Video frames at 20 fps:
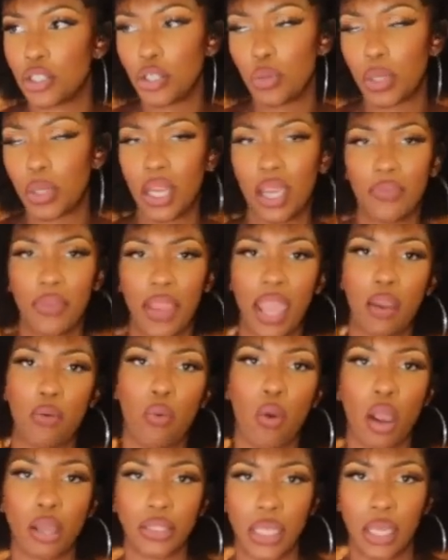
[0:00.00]
you would never have
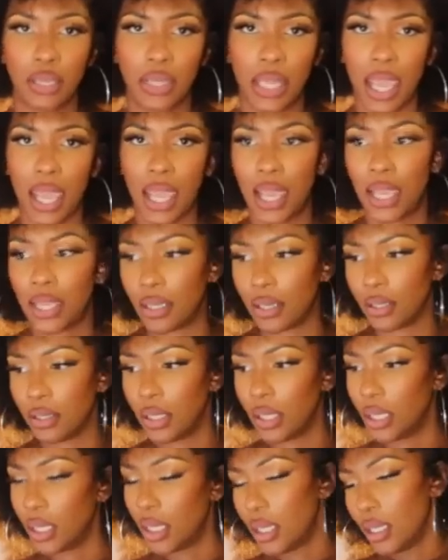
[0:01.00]
walked down that aisle.
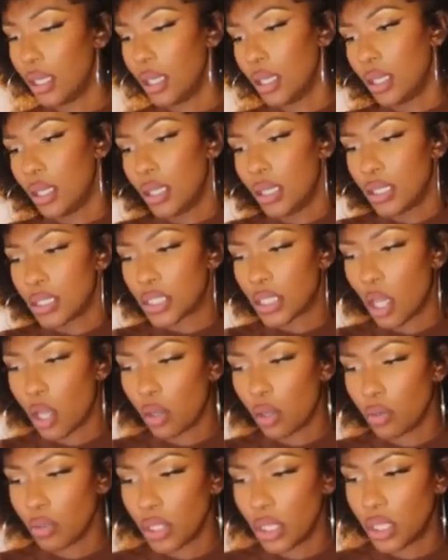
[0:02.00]

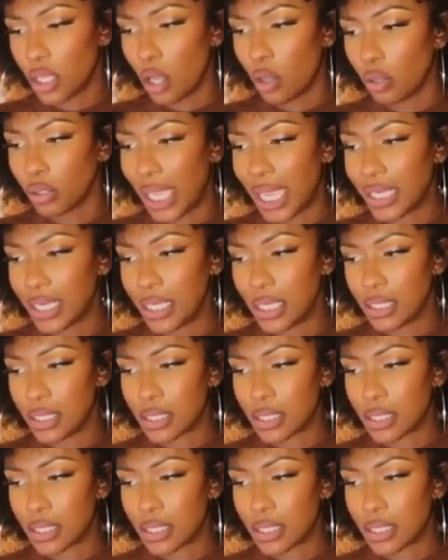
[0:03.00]
So, you know, ladies,